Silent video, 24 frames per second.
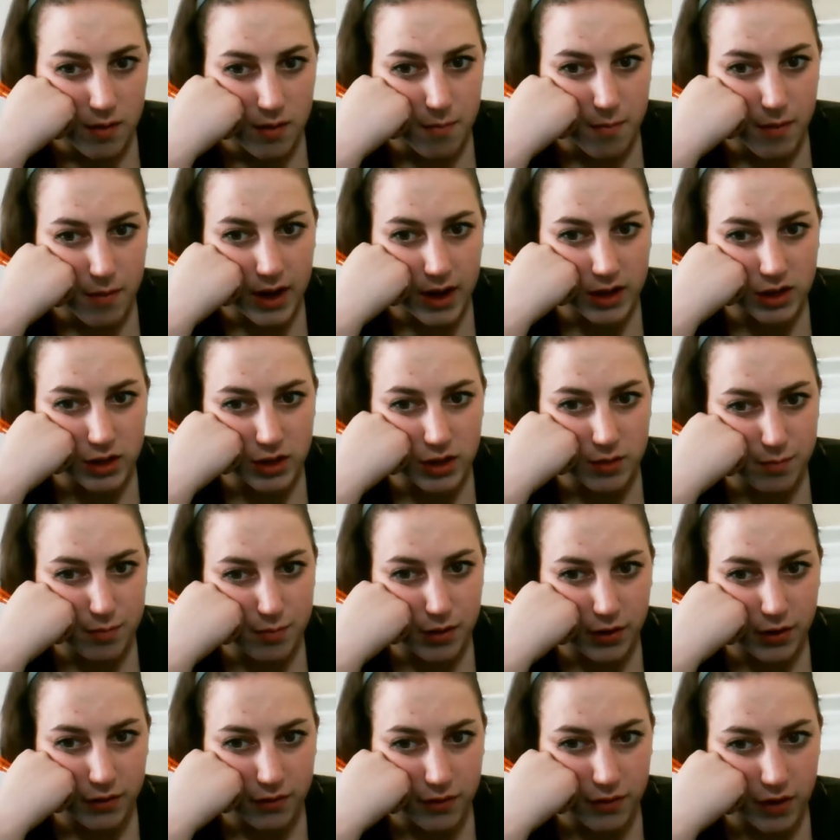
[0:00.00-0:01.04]
match a
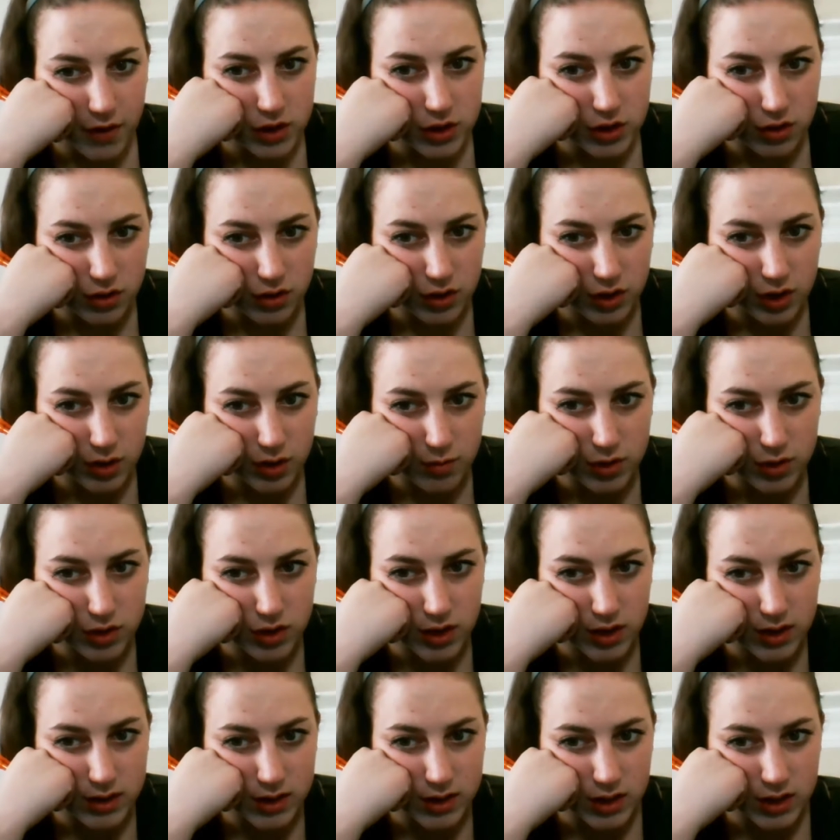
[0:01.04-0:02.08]
professional human
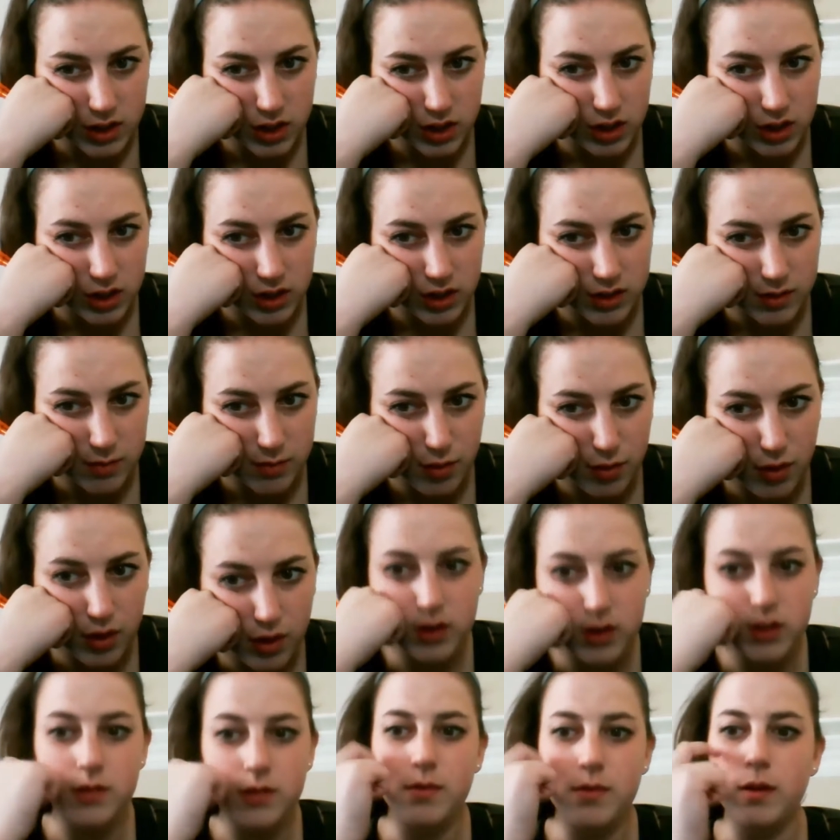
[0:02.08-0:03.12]
translation. It is
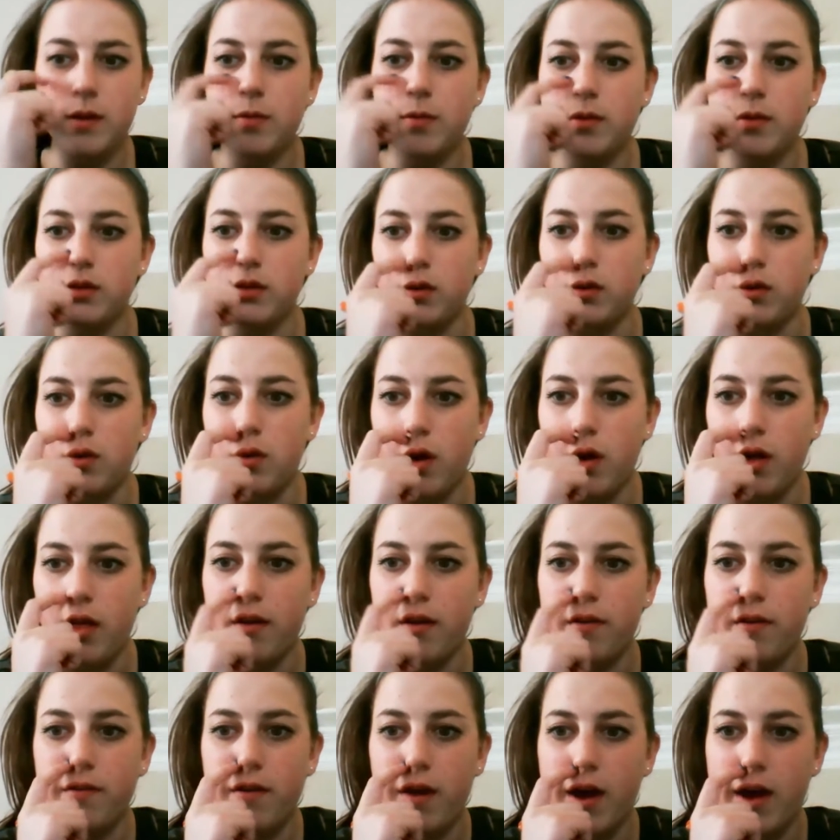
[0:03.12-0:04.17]
important to be able to
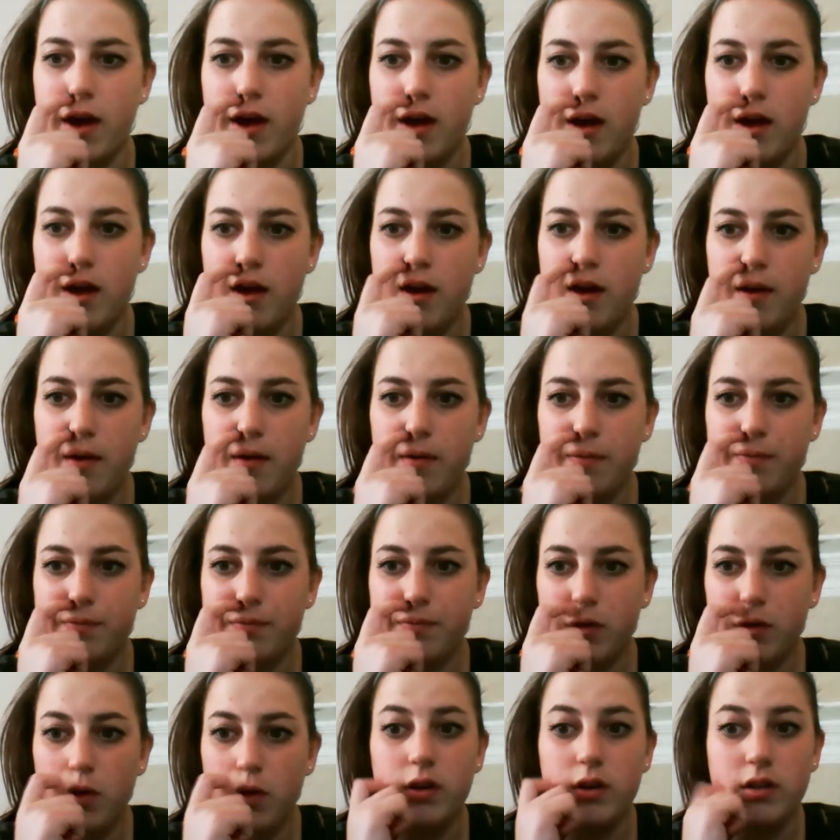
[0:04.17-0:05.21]
quantify
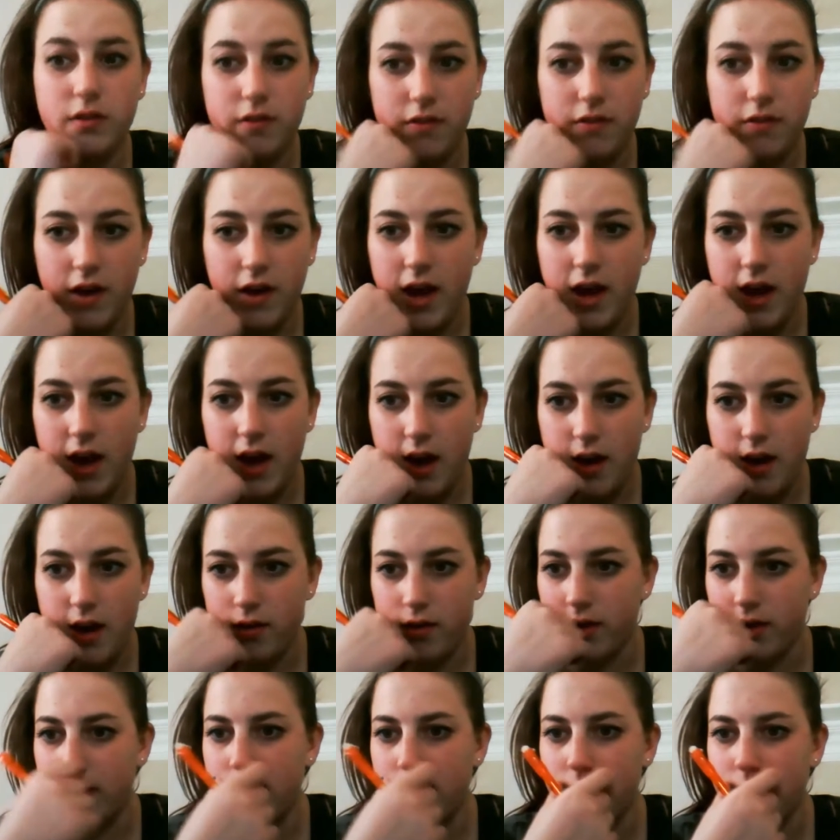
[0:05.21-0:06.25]
how
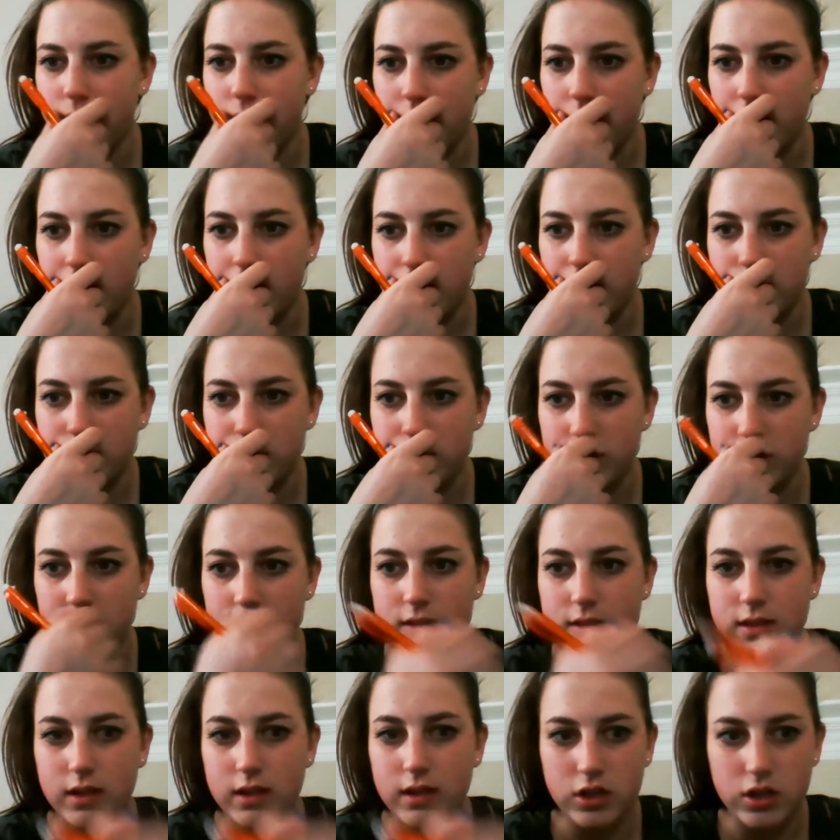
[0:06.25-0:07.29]
good the
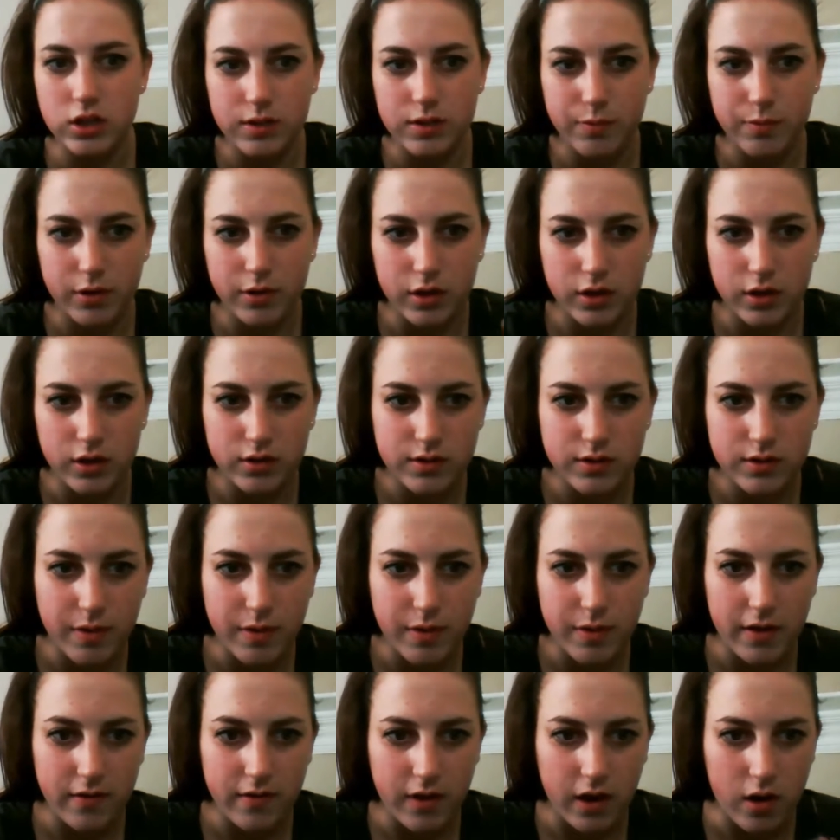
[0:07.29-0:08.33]
translations produced
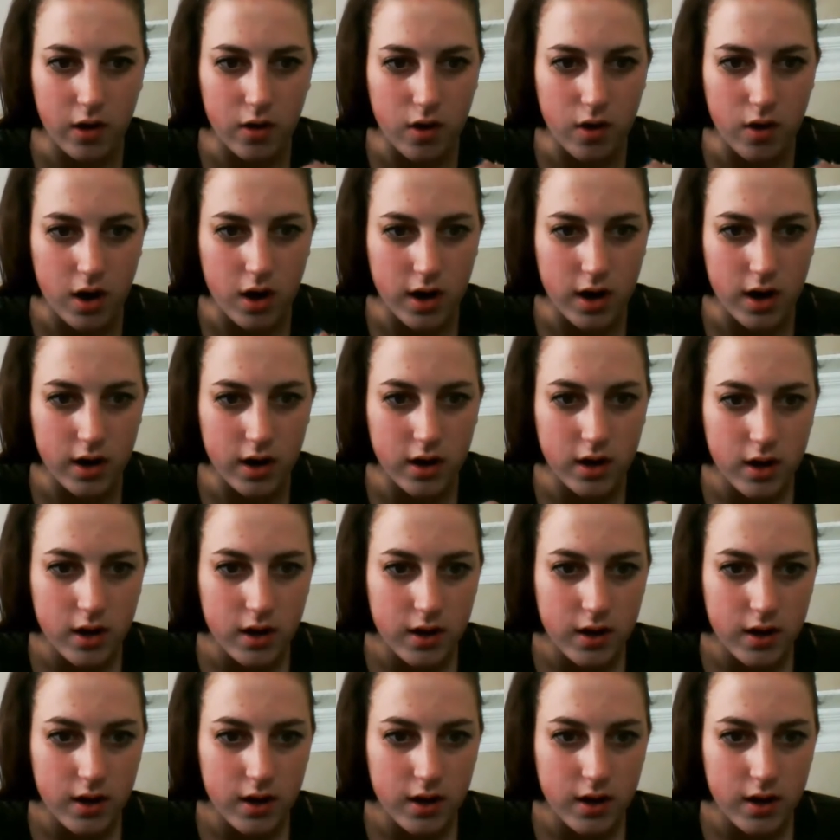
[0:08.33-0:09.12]
by Pharo are.